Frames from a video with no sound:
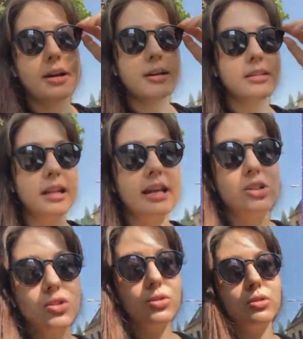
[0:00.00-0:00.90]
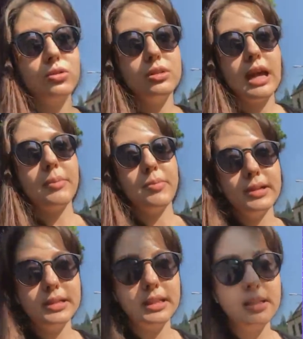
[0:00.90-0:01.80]
intellectual
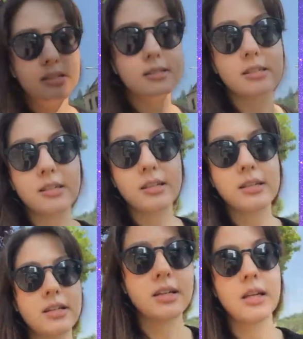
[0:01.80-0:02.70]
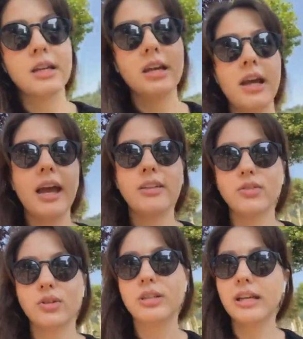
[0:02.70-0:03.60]
capabilities, and
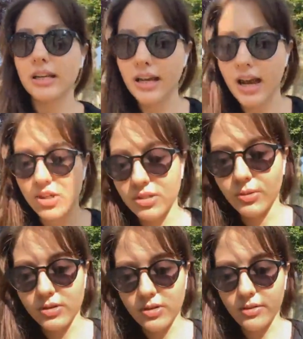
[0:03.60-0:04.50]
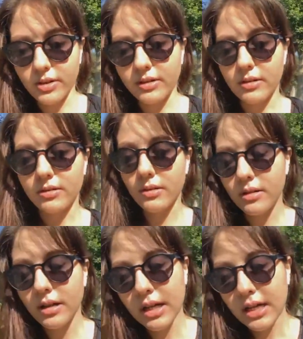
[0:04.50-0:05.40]
you don't take any action whatsoever either.
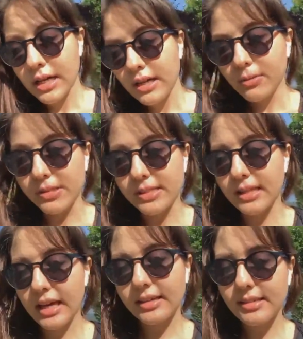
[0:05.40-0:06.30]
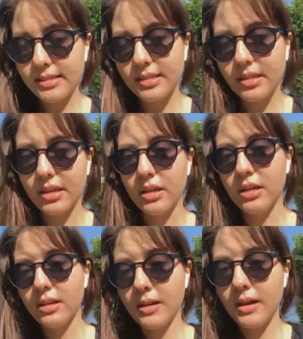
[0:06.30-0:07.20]
With 6,
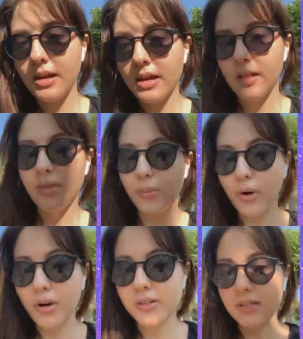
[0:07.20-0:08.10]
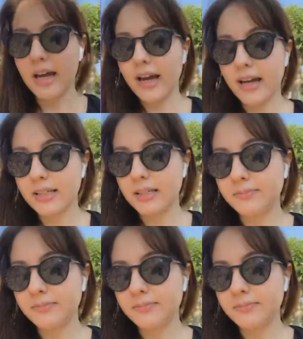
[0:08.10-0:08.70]
the worst side,